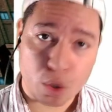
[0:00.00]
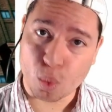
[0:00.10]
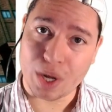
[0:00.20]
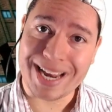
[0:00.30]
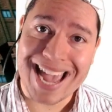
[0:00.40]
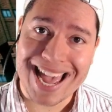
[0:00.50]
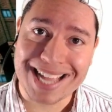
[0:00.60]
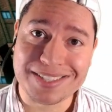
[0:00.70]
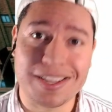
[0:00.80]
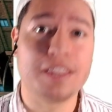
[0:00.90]
What
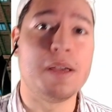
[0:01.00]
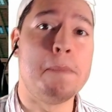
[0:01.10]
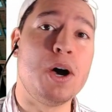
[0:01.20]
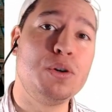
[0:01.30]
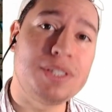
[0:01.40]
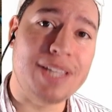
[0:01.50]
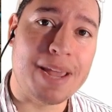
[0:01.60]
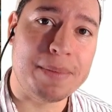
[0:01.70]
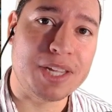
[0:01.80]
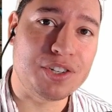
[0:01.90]
has the most
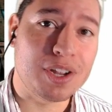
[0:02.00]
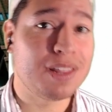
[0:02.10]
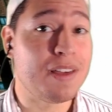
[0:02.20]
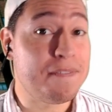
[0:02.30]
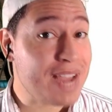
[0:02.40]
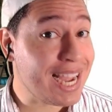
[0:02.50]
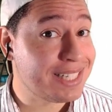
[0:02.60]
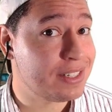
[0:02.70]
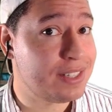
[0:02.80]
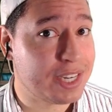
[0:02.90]
damage, the
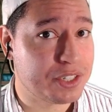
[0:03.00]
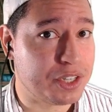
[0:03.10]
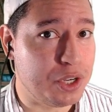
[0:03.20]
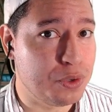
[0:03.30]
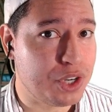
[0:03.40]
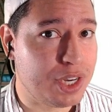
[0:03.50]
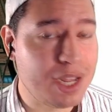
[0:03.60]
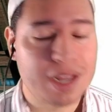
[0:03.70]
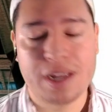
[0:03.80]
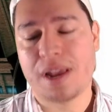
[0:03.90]
fastest execution,
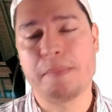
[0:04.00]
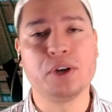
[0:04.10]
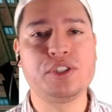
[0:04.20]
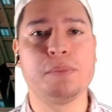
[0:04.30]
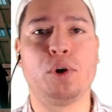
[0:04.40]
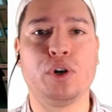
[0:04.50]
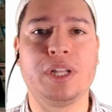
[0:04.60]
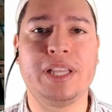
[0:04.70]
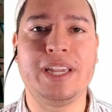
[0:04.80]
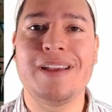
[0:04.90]
and most
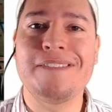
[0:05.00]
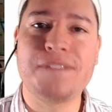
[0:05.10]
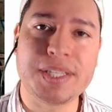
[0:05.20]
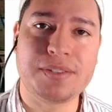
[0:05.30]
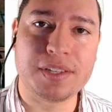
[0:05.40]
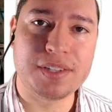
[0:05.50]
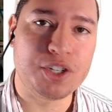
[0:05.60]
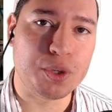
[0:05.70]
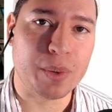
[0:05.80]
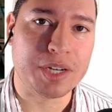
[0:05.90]
importantly, fits the
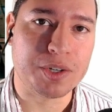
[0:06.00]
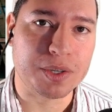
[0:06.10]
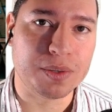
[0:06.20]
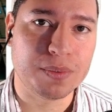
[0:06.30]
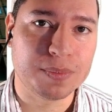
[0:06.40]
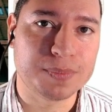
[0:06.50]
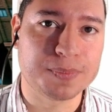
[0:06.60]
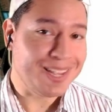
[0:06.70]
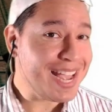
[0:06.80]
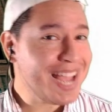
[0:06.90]
situation.
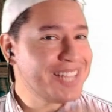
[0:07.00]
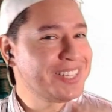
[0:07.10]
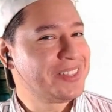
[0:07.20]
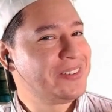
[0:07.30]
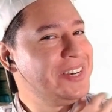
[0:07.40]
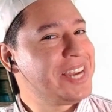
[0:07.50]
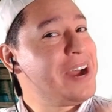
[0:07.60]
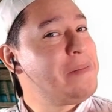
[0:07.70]
As a 3-time